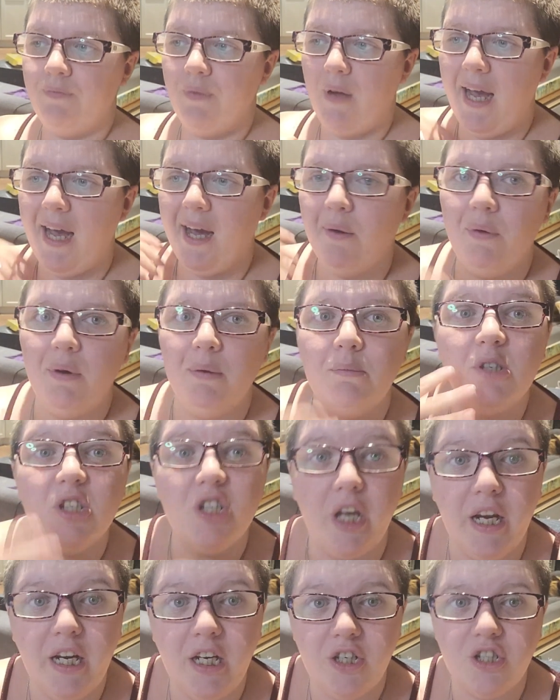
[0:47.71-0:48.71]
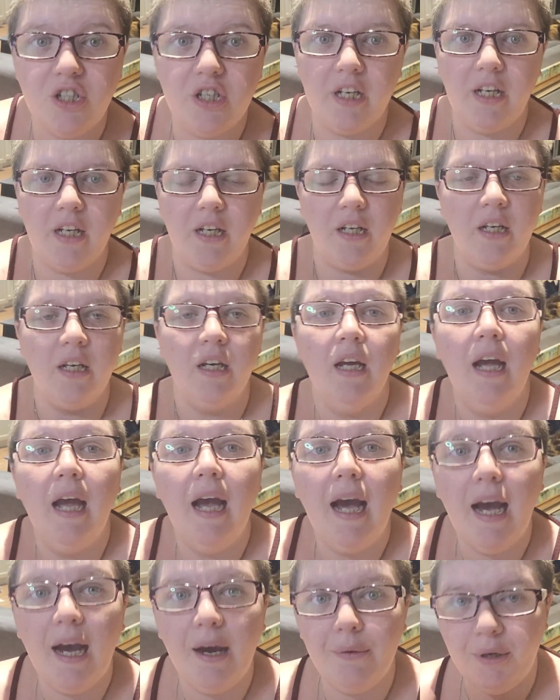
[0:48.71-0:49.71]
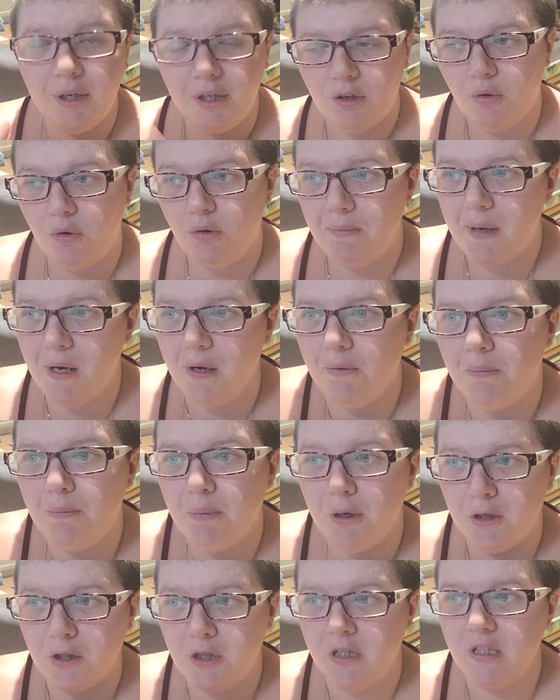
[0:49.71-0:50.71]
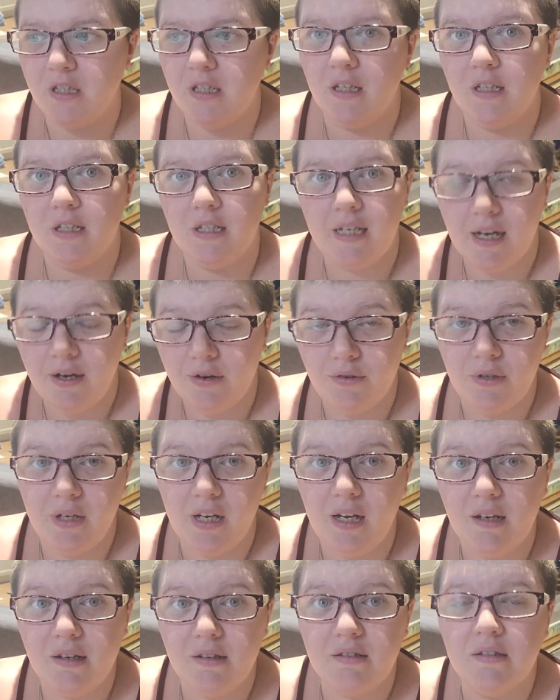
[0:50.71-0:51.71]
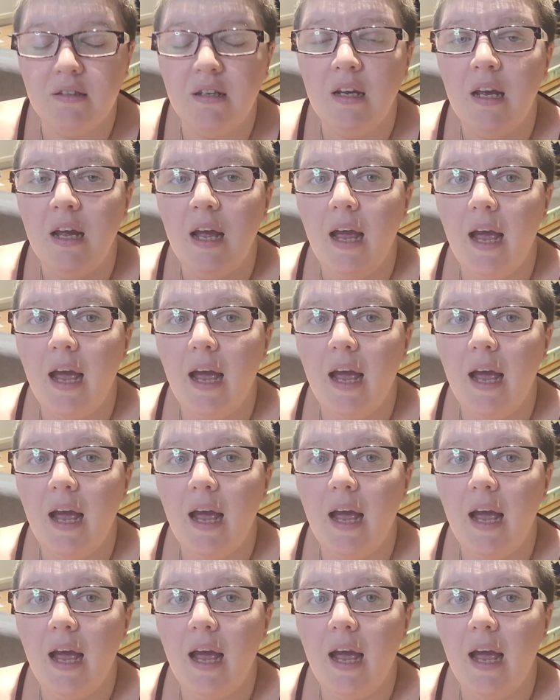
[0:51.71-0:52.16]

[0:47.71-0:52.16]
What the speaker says: I'm changing how I go about purchasing tarot decks.